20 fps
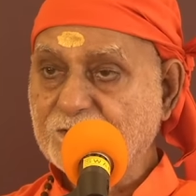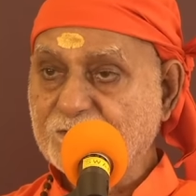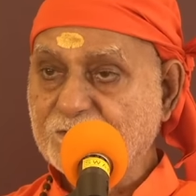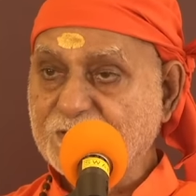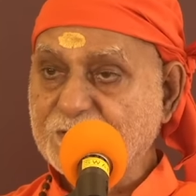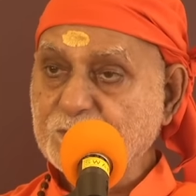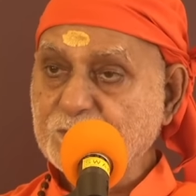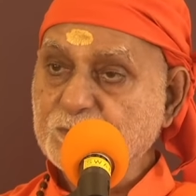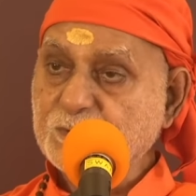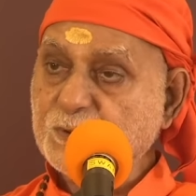
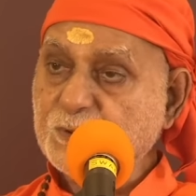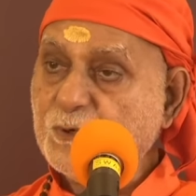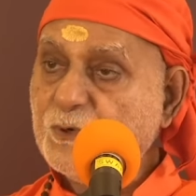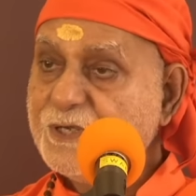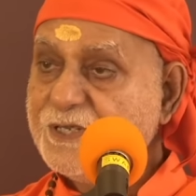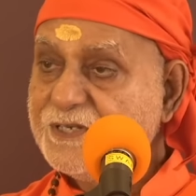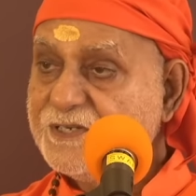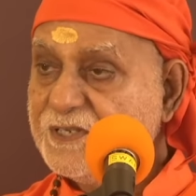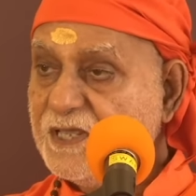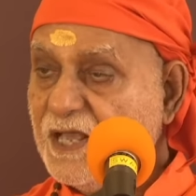When you
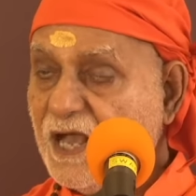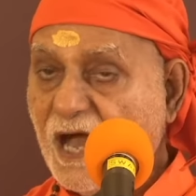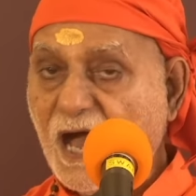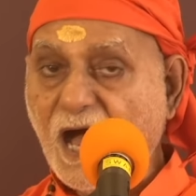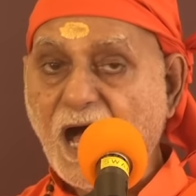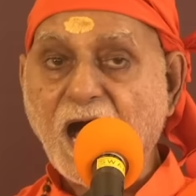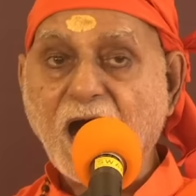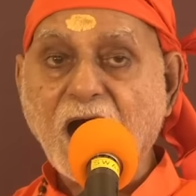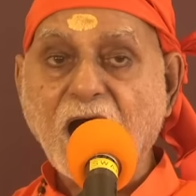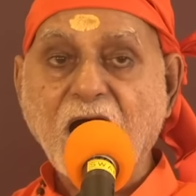know it,
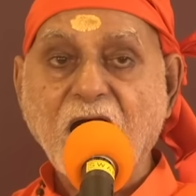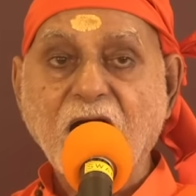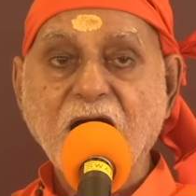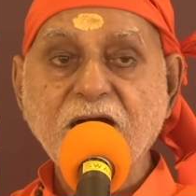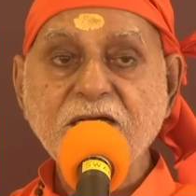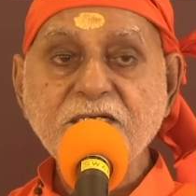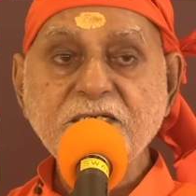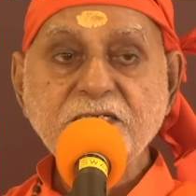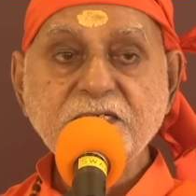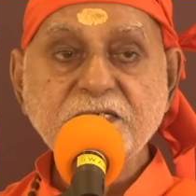
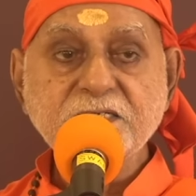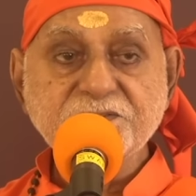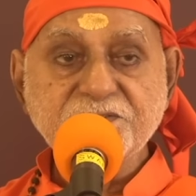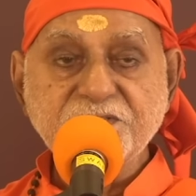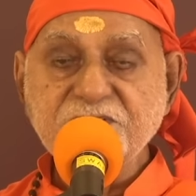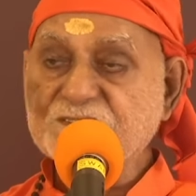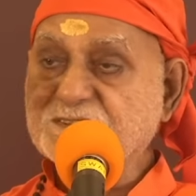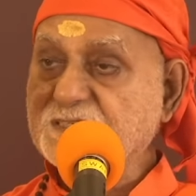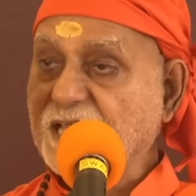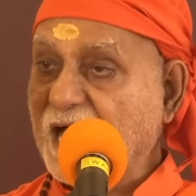
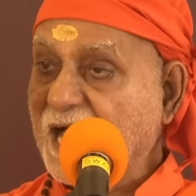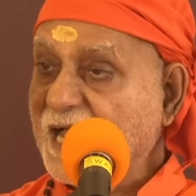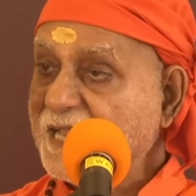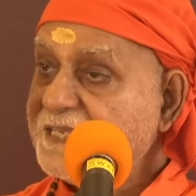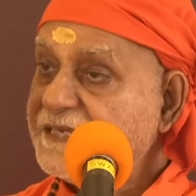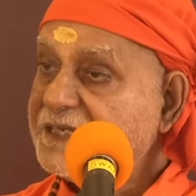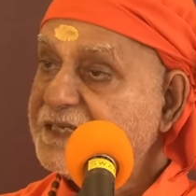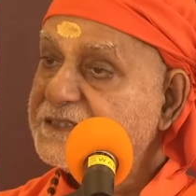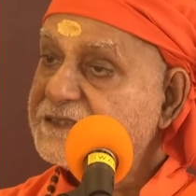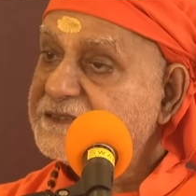this
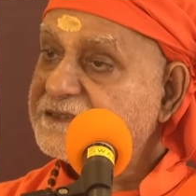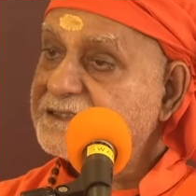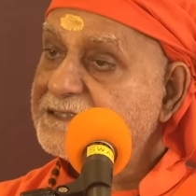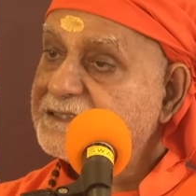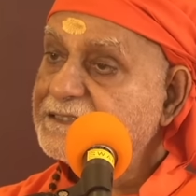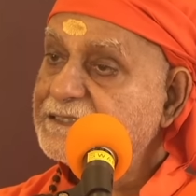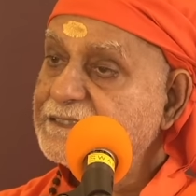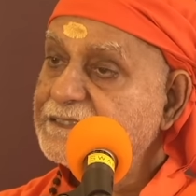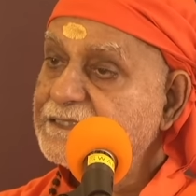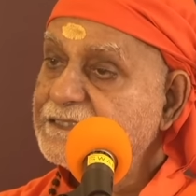I
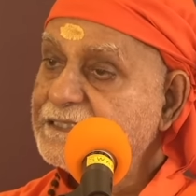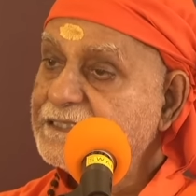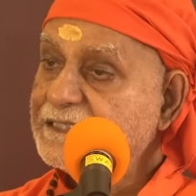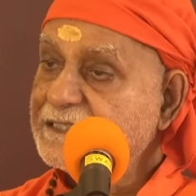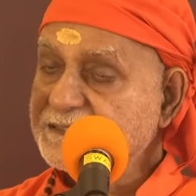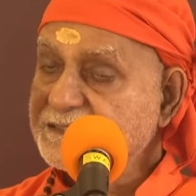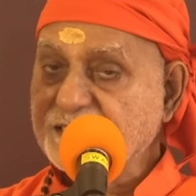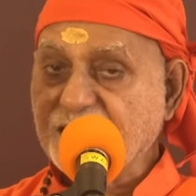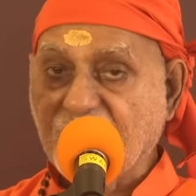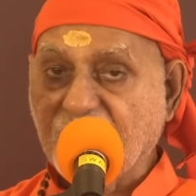is,
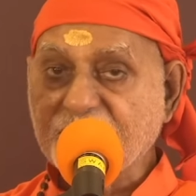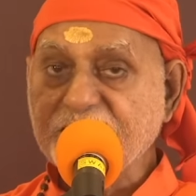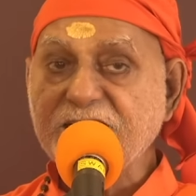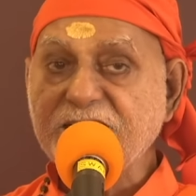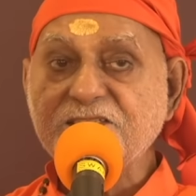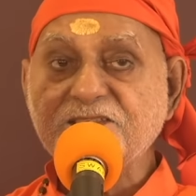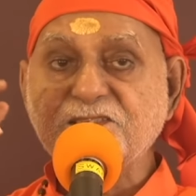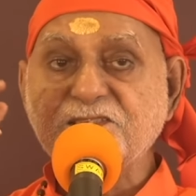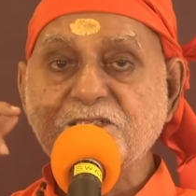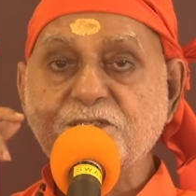the I
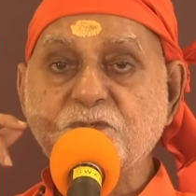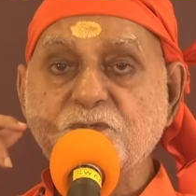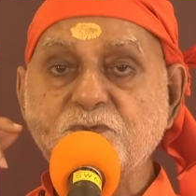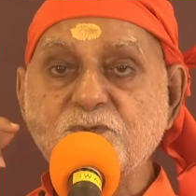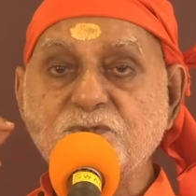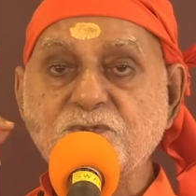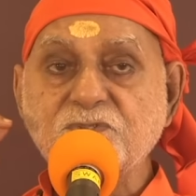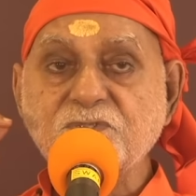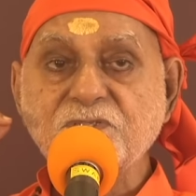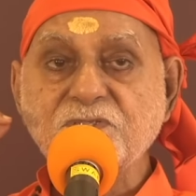is the
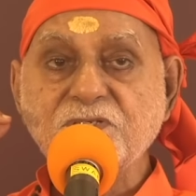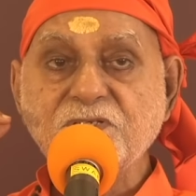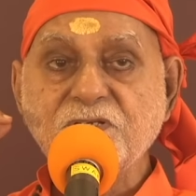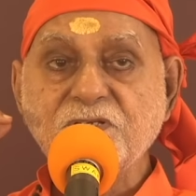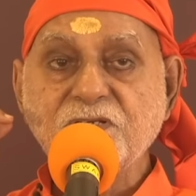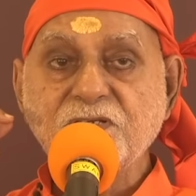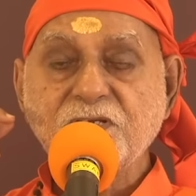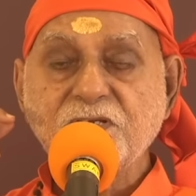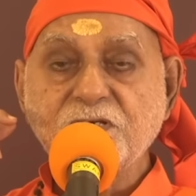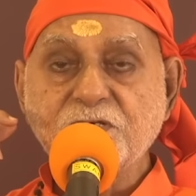truth.
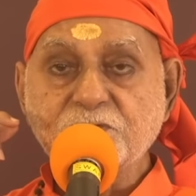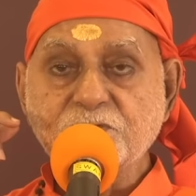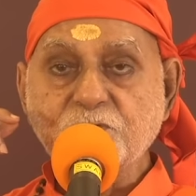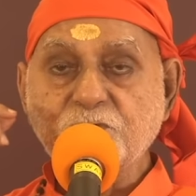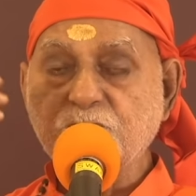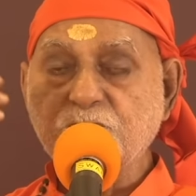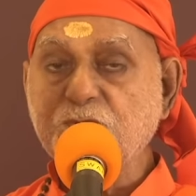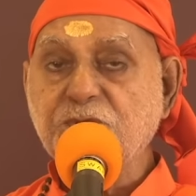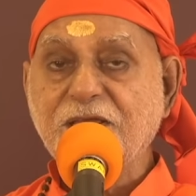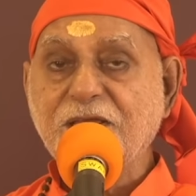
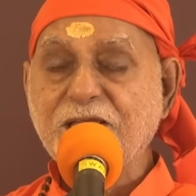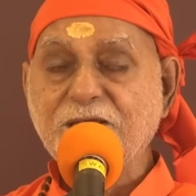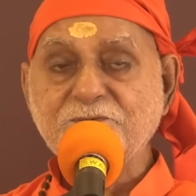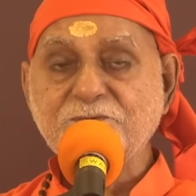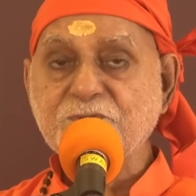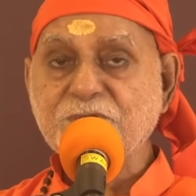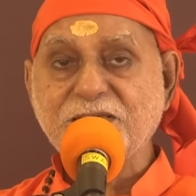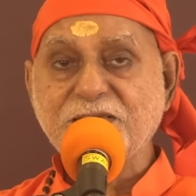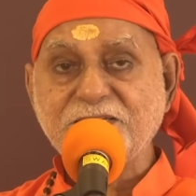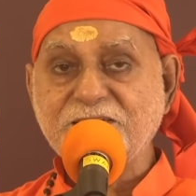So do I
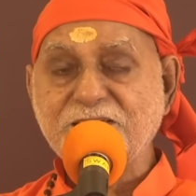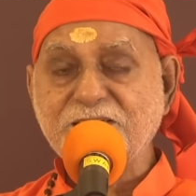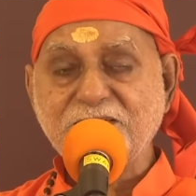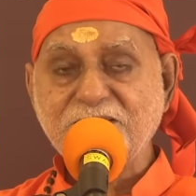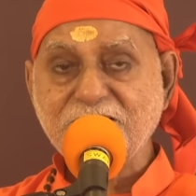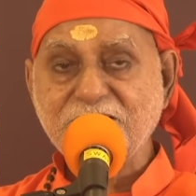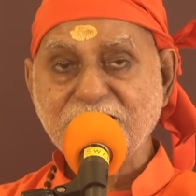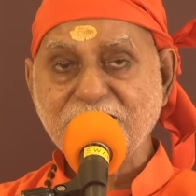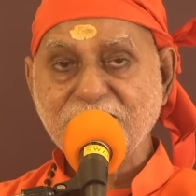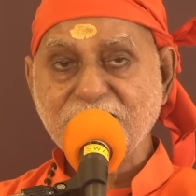have to get it?